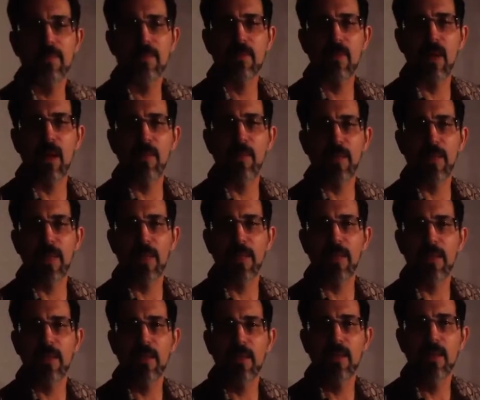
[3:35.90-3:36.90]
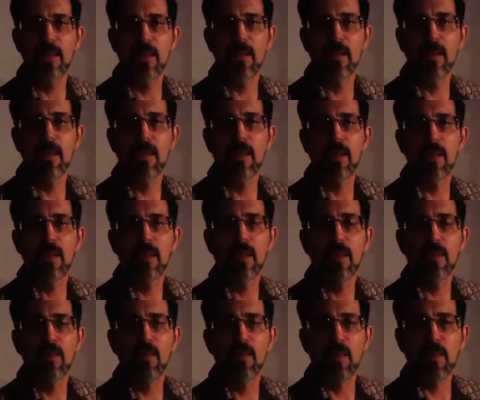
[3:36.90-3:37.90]
carbonated,
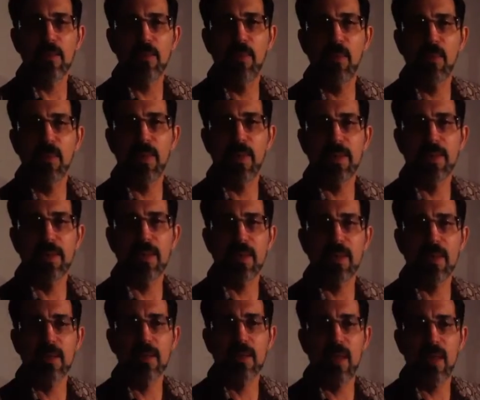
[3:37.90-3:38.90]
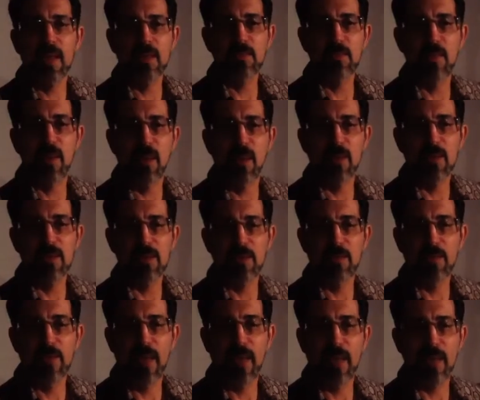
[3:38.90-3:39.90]
we pour it into the glass bottles and
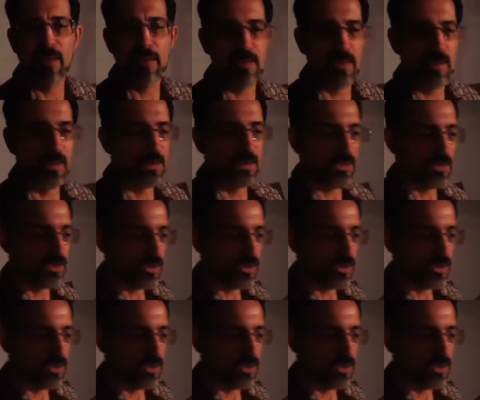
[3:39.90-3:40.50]
we add a slice of